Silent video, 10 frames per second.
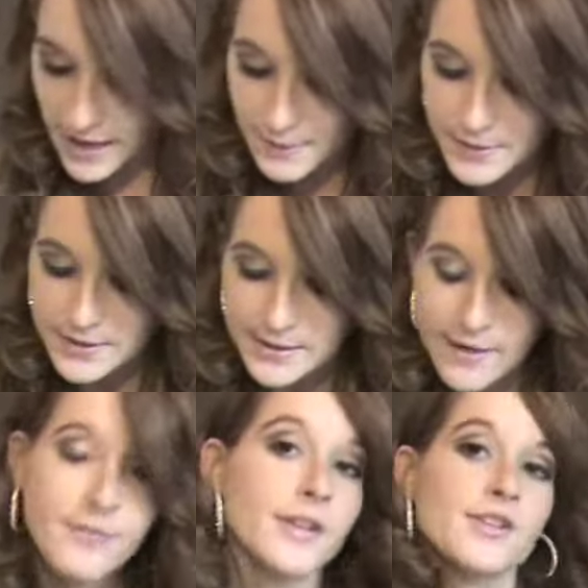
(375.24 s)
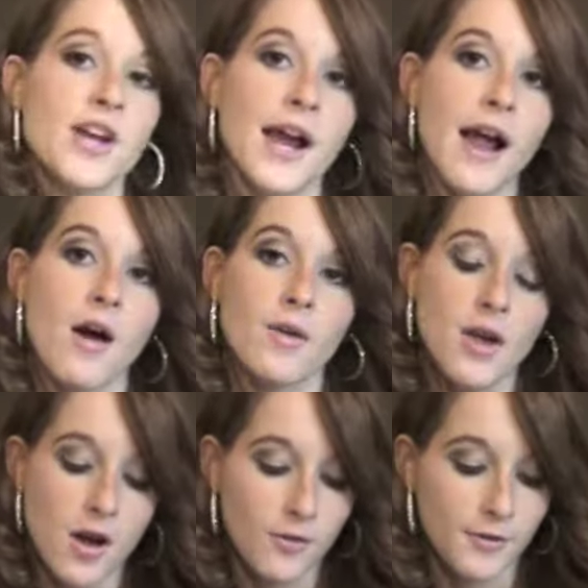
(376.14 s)
I would definitely check out
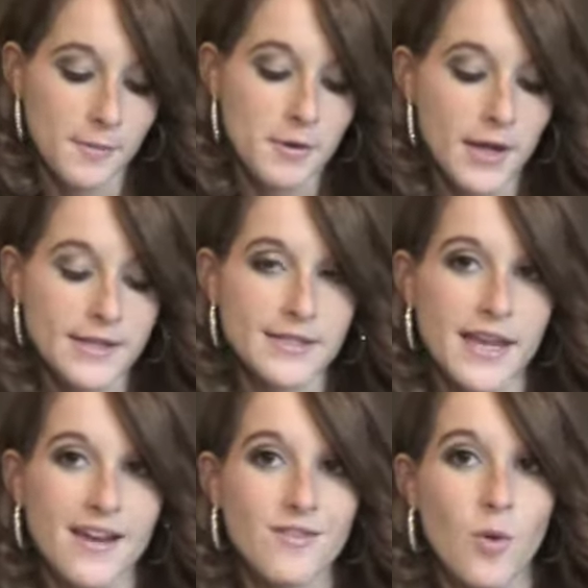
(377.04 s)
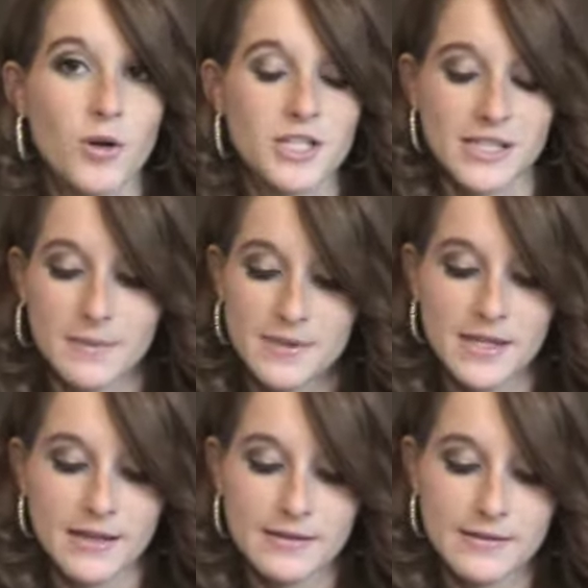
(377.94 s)
Rimmel London. They have gorgeous
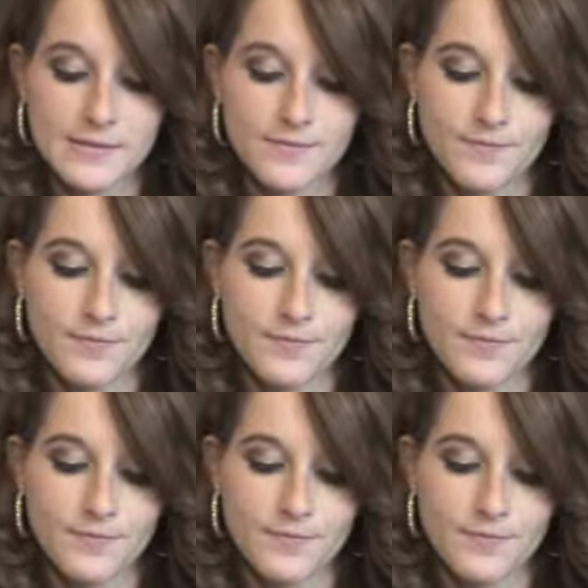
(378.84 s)
lipsticks.